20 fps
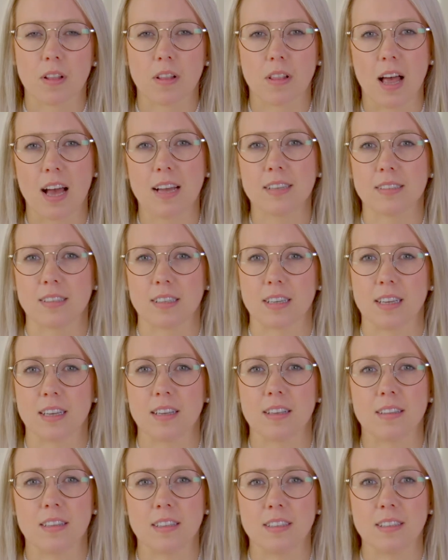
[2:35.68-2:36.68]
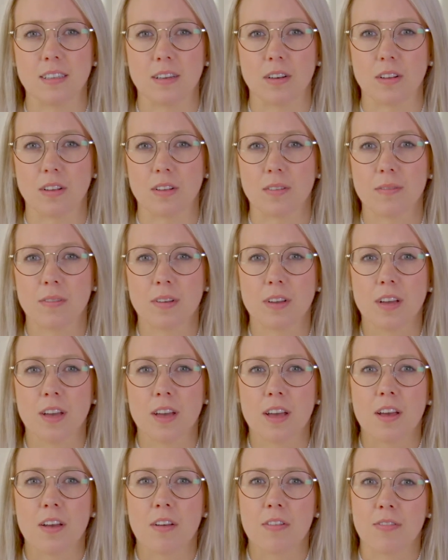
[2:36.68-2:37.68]
Lastly, the deal.
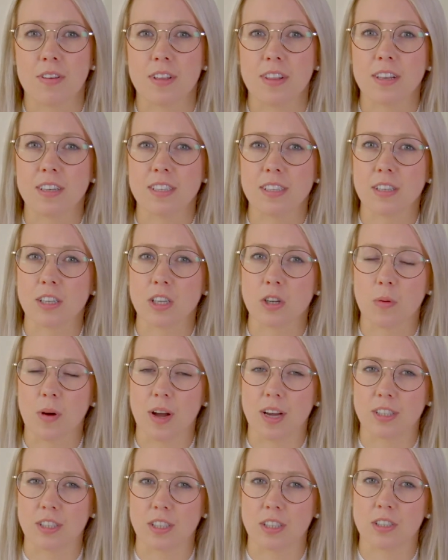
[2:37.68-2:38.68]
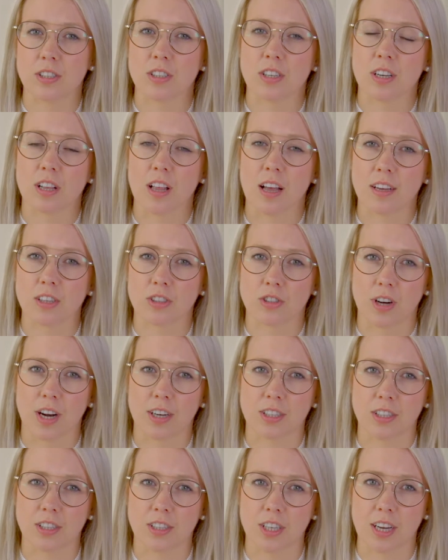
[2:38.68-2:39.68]
Fit the deal in question to a client
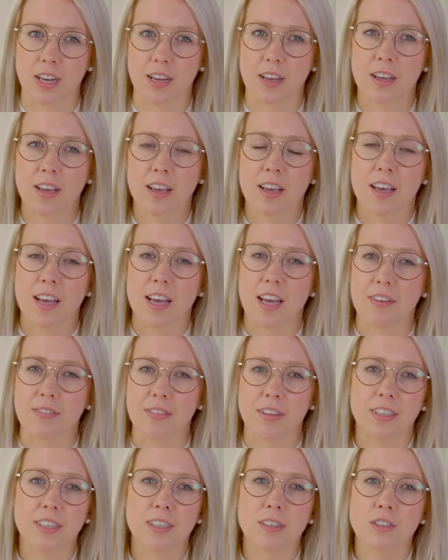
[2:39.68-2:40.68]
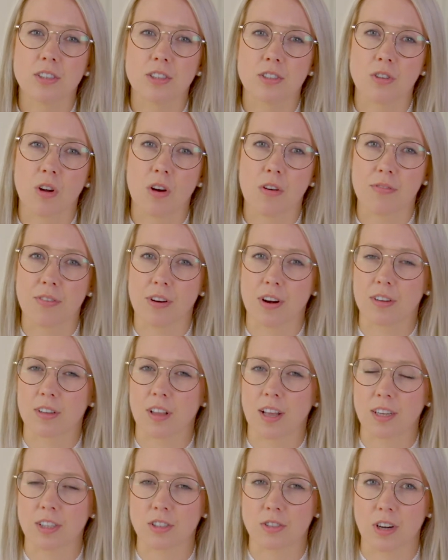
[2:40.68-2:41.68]
strategy. If the deal does not fit our
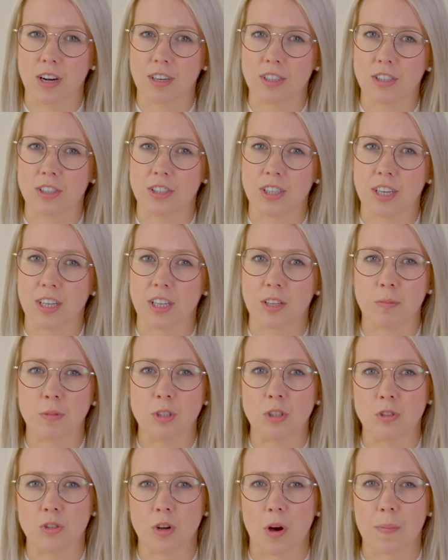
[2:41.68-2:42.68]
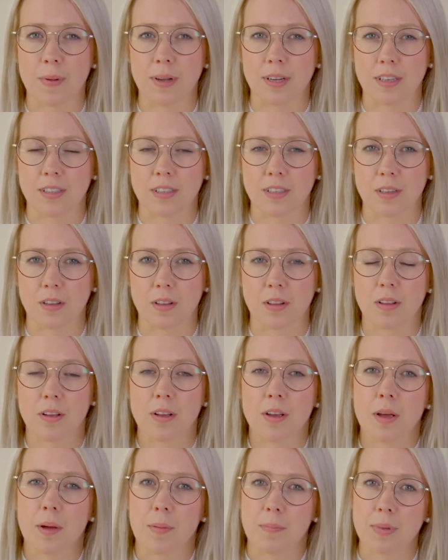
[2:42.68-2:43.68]
client strategy, then we do not make a deal.
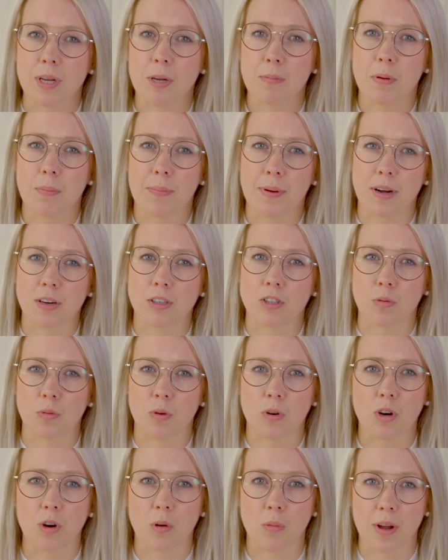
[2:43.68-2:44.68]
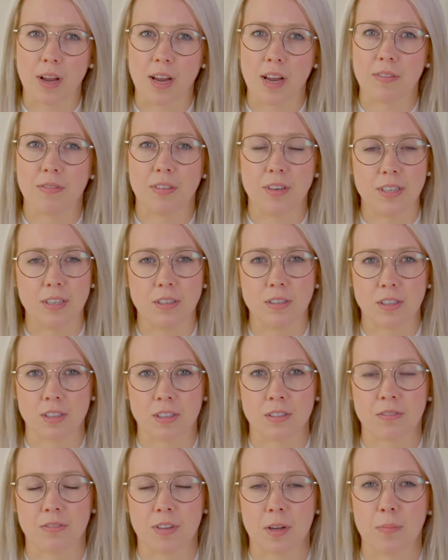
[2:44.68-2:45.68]
Be prepared to walk away if the deal
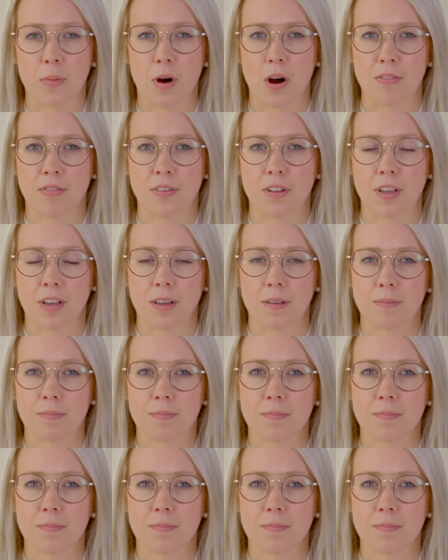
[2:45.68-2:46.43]
doesn't fit perfectly.